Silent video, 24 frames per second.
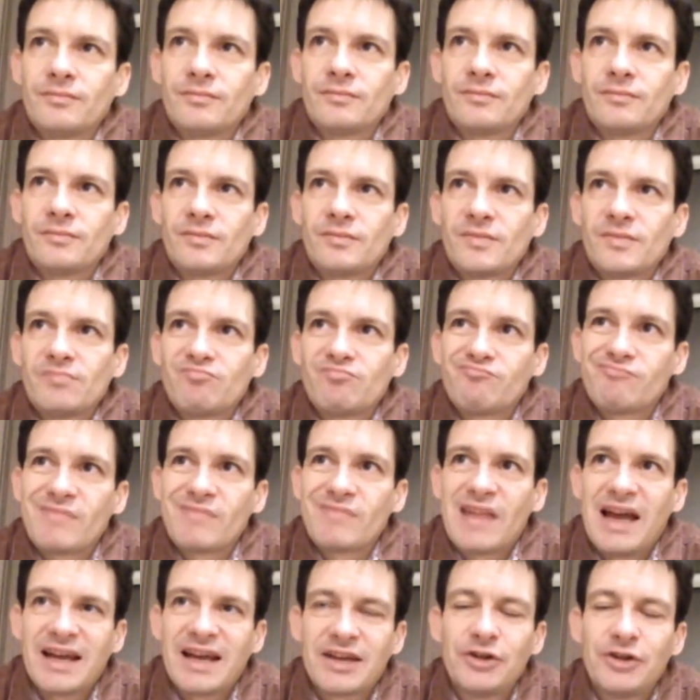I
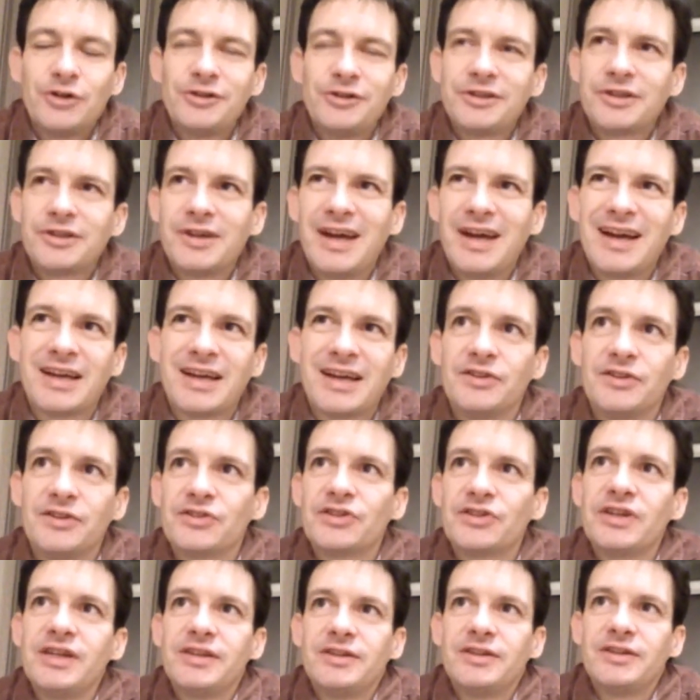can say the
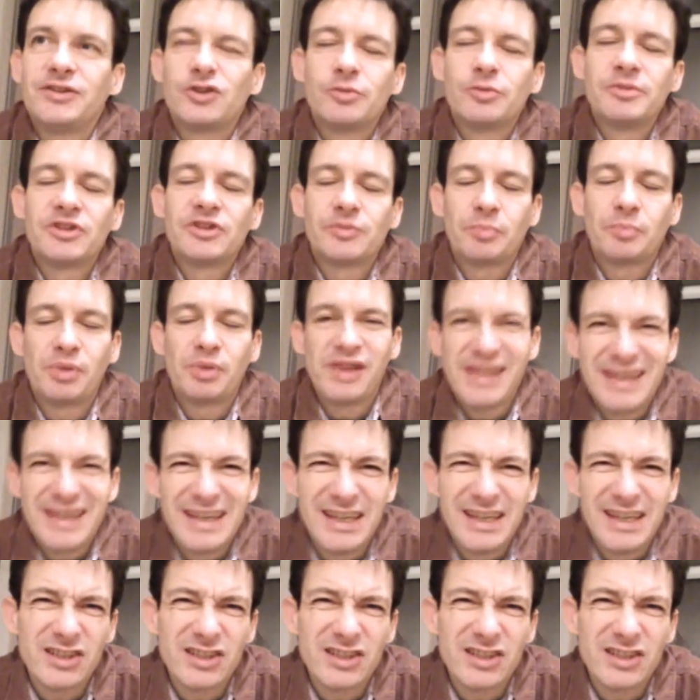dumbest place.